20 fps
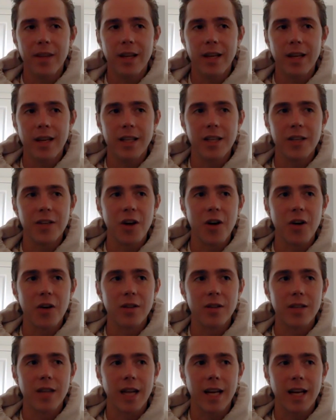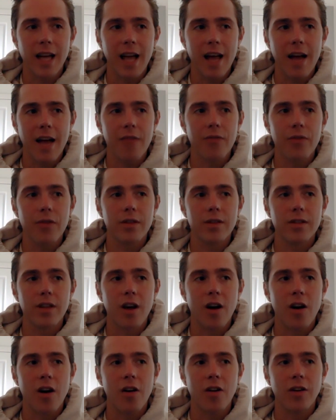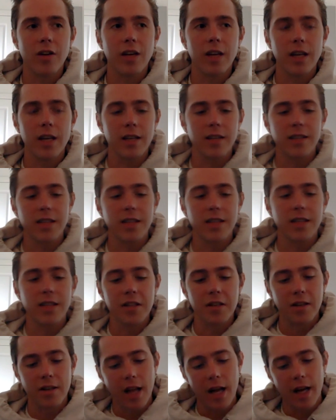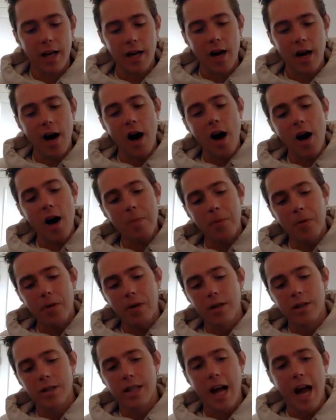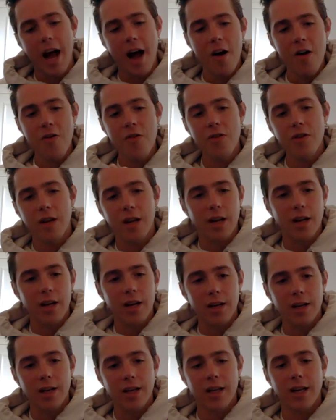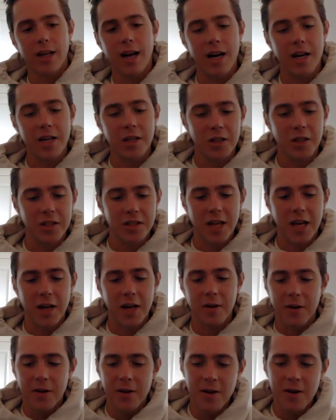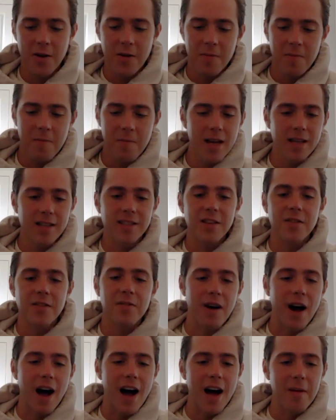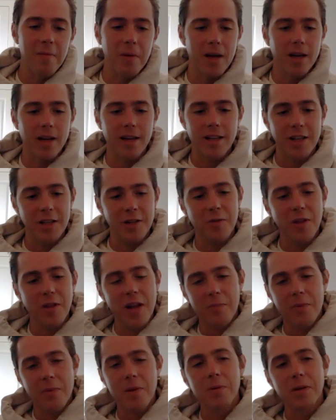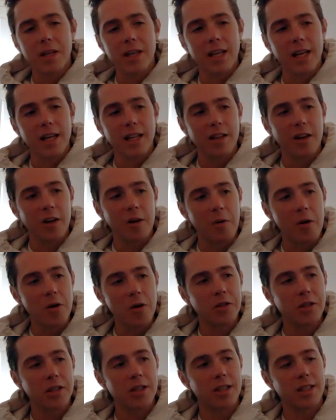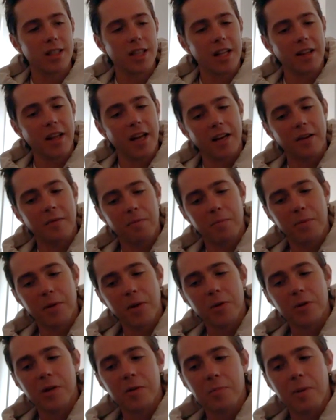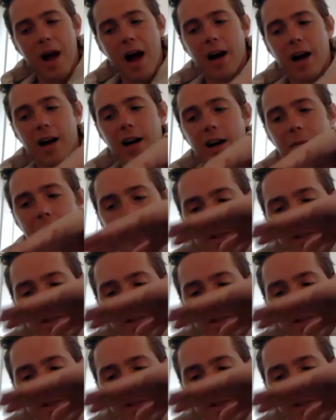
you know, it's like every song is either like a up or a down. And it kind of just like makes the vibe, like you like people to get in their emotions and then like build it back up and